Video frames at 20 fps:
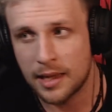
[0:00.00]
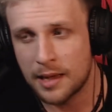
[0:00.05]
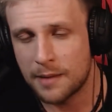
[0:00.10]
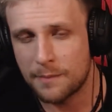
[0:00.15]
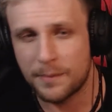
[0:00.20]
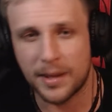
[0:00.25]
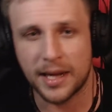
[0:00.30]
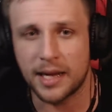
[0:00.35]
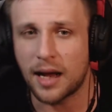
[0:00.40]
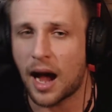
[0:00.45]

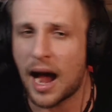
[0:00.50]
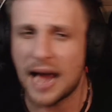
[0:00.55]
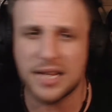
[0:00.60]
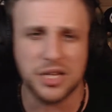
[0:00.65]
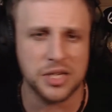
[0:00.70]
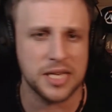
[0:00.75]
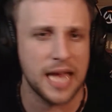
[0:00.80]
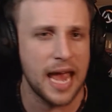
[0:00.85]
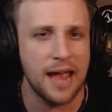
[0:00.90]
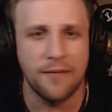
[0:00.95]
But I
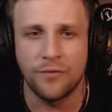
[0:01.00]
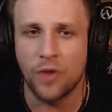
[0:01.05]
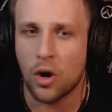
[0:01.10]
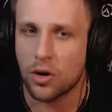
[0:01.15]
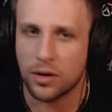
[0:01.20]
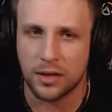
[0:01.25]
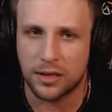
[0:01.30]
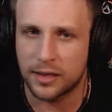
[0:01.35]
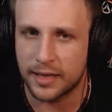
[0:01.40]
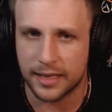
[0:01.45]
just have not
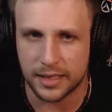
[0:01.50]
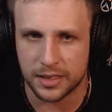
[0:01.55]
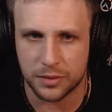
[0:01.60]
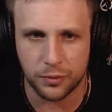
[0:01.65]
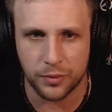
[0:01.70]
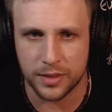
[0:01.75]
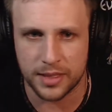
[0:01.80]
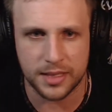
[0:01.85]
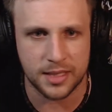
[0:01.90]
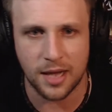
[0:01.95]
clicked
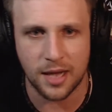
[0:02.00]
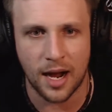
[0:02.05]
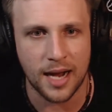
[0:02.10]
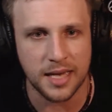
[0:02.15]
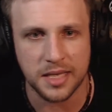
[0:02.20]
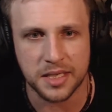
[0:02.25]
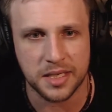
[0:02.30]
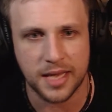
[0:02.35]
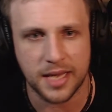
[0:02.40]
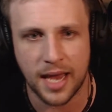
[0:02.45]
with
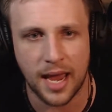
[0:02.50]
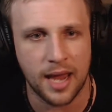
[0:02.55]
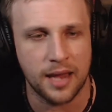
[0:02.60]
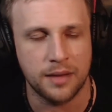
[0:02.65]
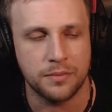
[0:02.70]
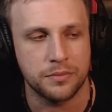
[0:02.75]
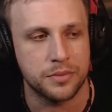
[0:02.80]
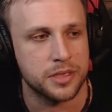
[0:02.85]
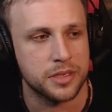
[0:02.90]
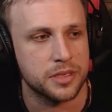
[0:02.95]
DICE
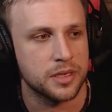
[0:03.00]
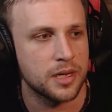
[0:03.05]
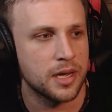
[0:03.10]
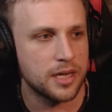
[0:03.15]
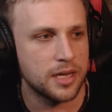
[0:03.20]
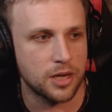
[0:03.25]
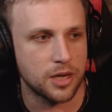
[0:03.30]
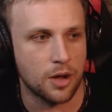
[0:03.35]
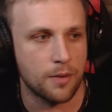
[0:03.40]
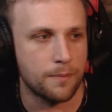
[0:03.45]
games,
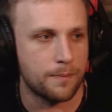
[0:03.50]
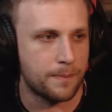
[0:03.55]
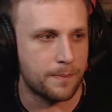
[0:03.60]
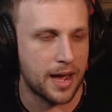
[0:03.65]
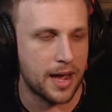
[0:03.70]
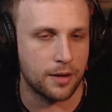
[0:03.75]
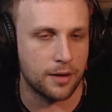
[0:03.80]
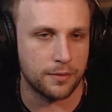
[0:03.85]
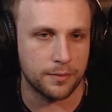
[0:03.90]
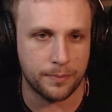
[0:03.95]

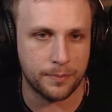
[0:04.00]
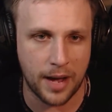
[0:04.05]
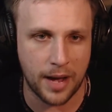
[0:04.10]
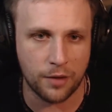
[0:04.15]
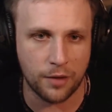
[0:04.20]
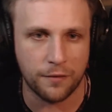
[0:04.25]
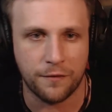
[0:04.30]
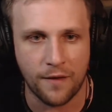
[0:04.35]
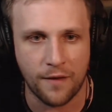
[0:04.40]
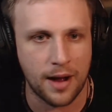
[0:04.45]

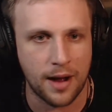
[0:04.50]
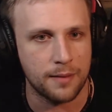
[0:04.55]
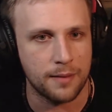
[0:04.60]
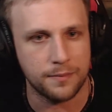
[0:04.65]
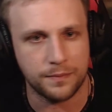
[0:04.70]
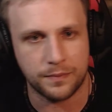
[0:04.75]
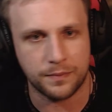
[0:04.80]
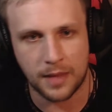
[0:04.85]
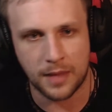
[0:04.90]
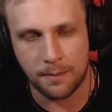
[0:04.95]
Battlefront
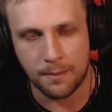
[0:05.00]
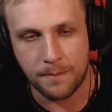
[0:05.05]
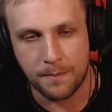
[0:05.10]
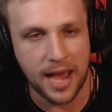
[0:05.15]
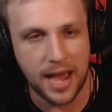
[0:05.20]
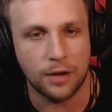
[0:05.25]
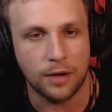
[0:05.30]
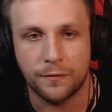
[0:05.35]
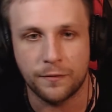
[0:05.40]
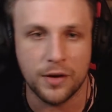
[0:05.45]
and
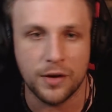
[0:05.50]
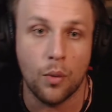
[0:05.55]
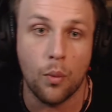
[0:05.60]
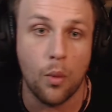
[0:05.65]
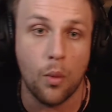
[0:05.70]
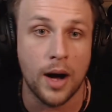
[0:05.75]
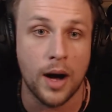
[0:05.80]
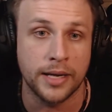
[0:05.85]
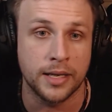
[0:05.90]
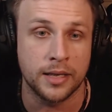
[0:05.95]
Battlefield
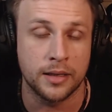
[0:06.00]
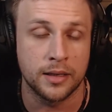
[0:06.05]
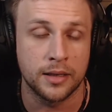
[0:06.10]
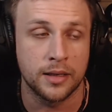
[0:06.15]
1